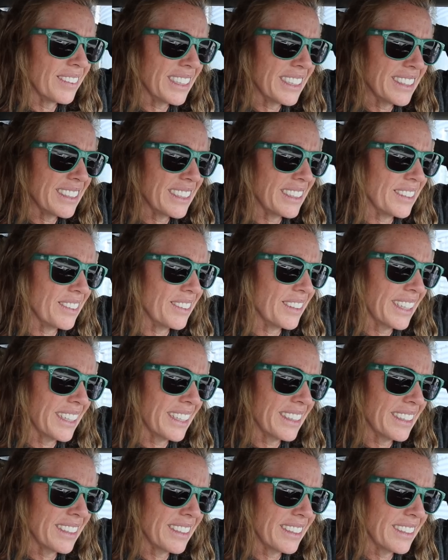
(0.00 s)
What is he doing?
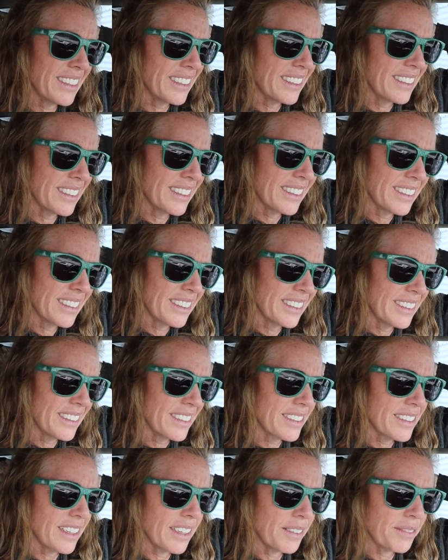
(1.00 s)

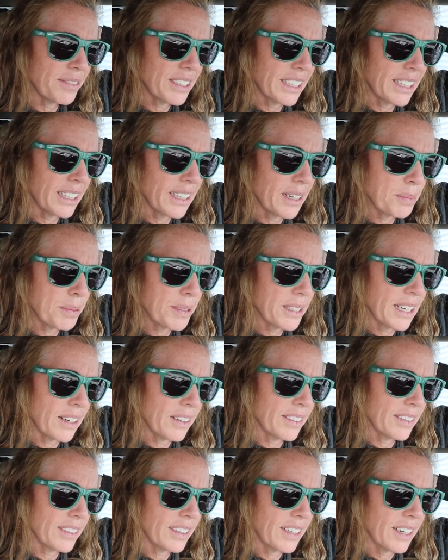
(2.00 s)
It's lifting it up and
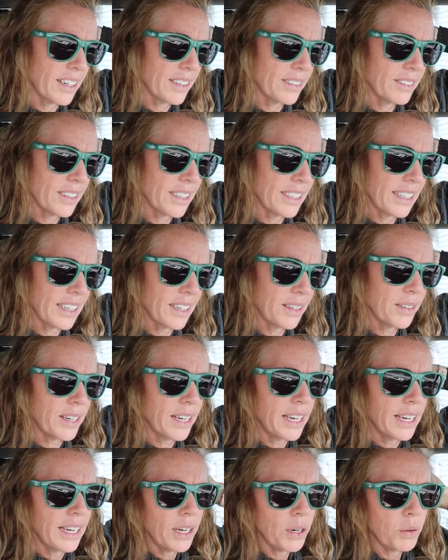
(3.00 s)
down in the yard right now.
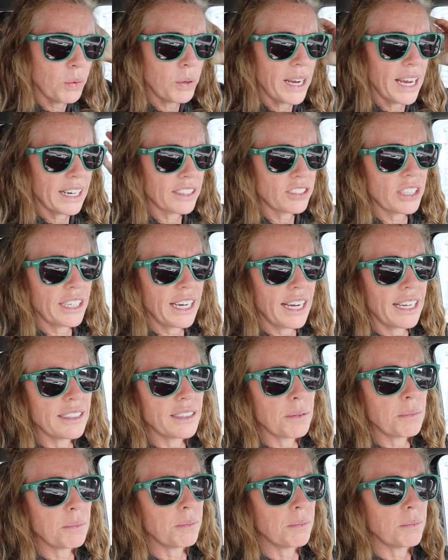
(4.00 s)
We actually
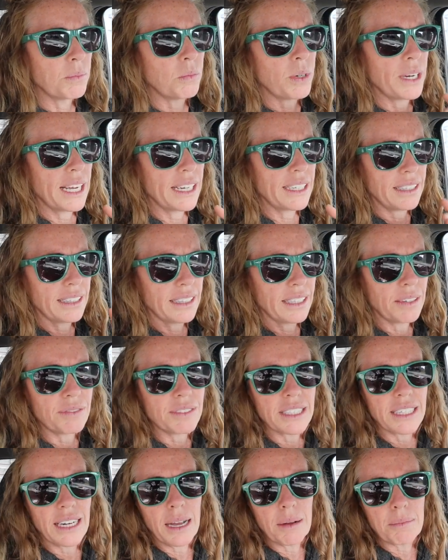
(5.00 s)
had to
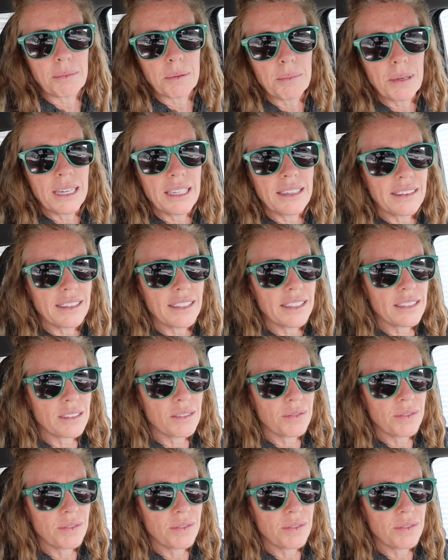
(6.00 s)
lift it up a bit. This